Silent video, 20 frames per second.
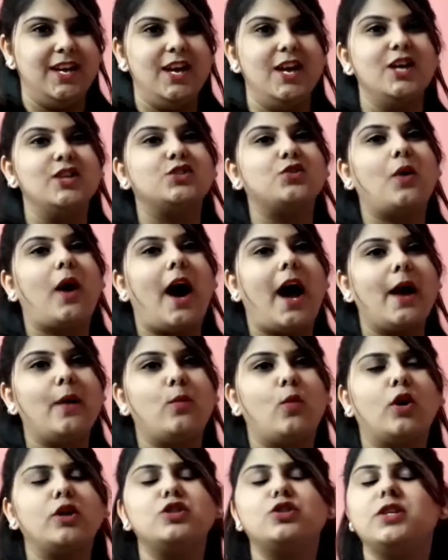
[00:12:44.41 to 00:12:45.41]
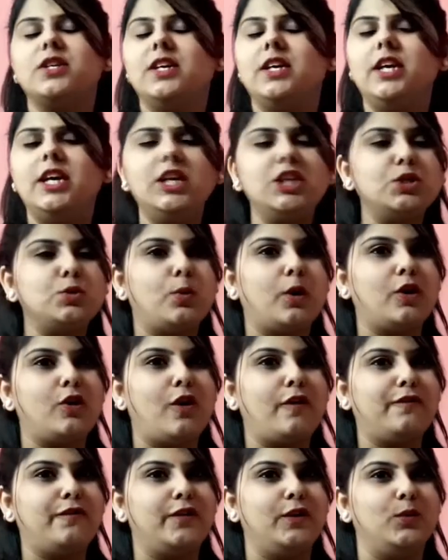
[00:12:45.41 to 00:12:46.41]
So I want each one
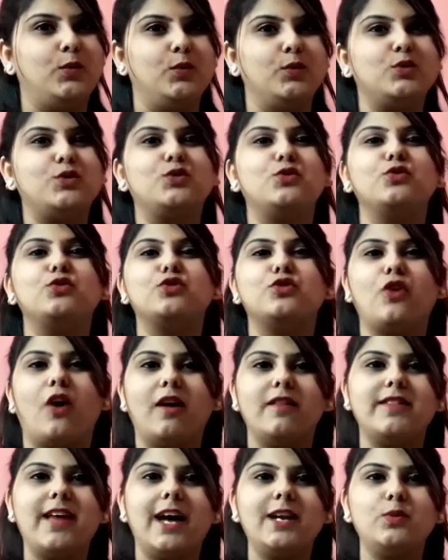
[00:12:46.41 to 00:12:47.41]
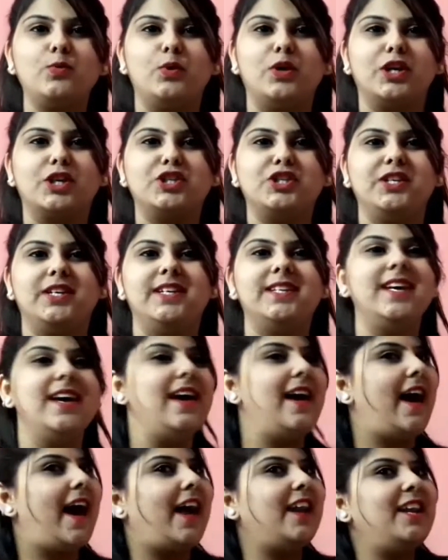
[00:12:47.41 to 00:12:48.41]
of you to solve that worksheet
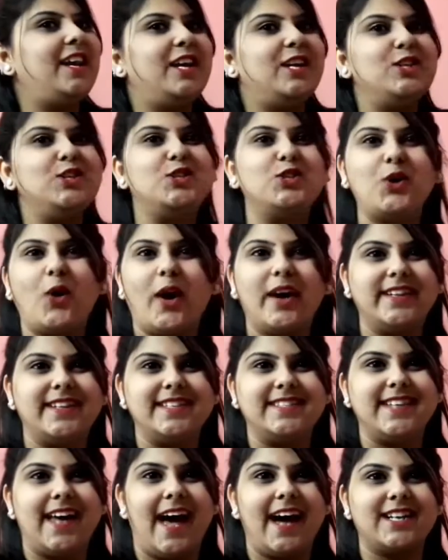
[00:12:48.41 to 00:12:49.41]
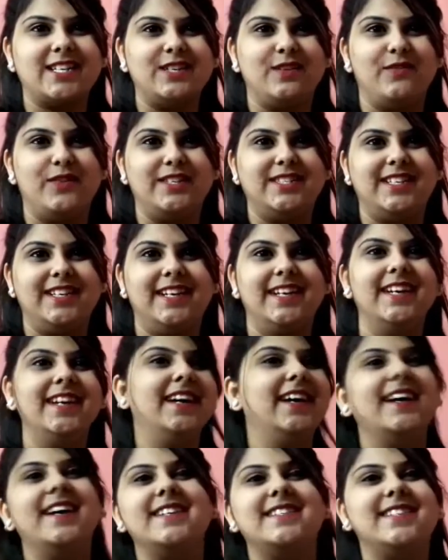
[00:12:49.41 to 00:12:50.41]
and enjoy this activity.
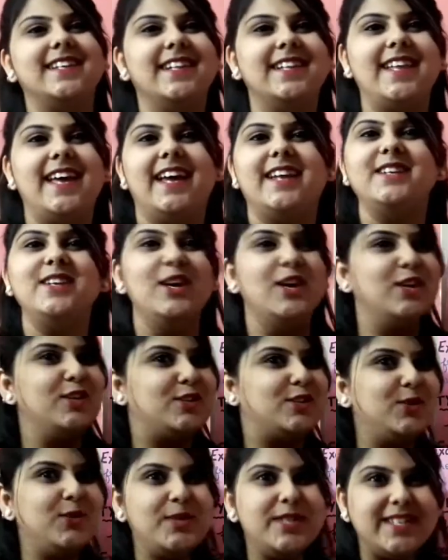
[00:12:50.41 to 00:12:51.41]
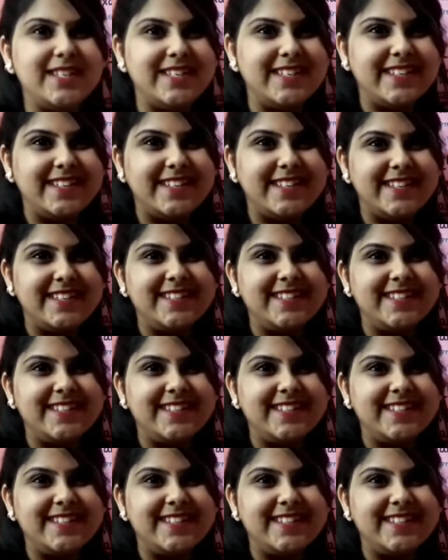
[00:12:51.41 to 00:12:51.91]
Till then, toodles!